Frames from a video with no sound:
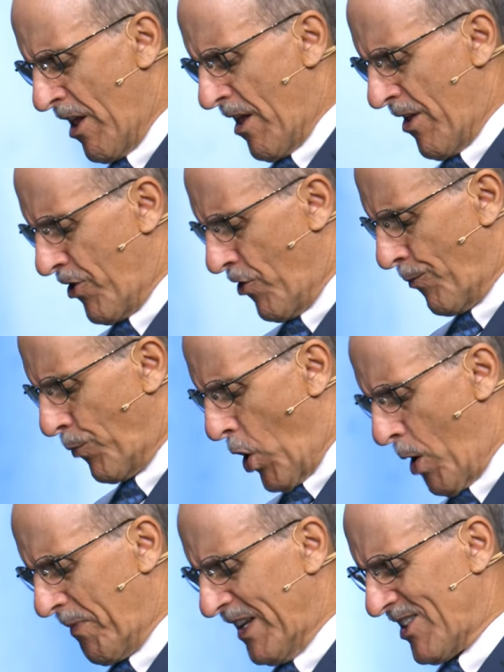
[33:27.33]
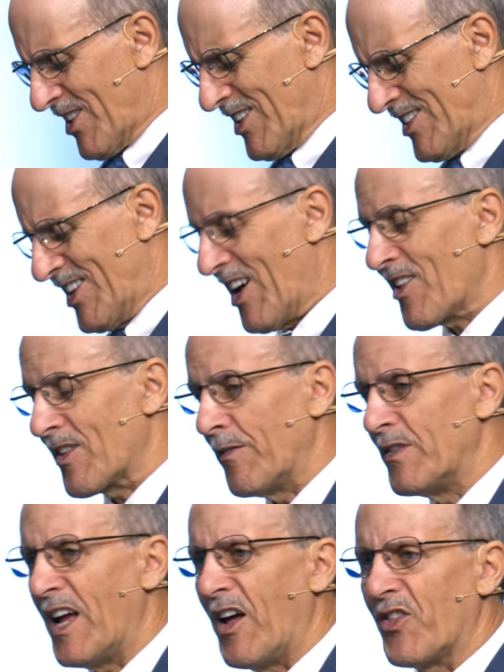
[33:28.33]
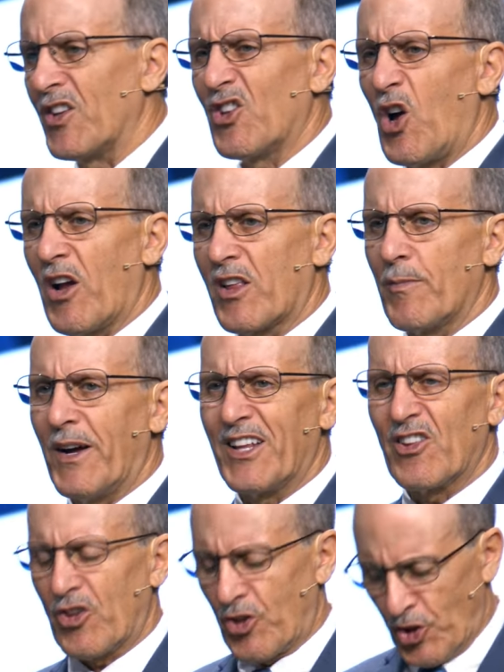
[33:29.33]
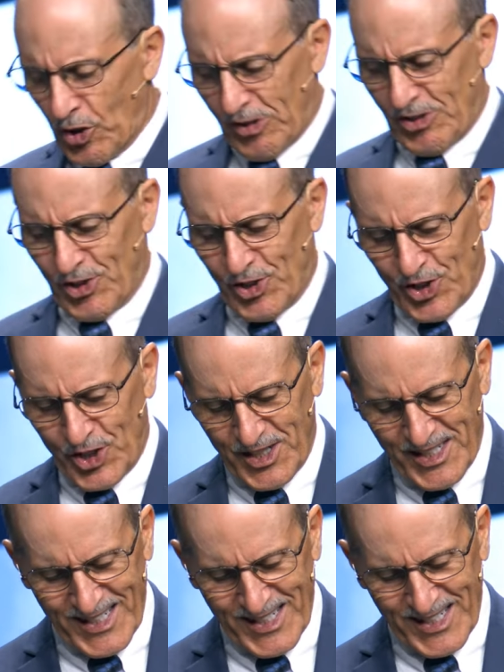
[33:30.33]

You've brought me to the dust of death. It talks about his thirst.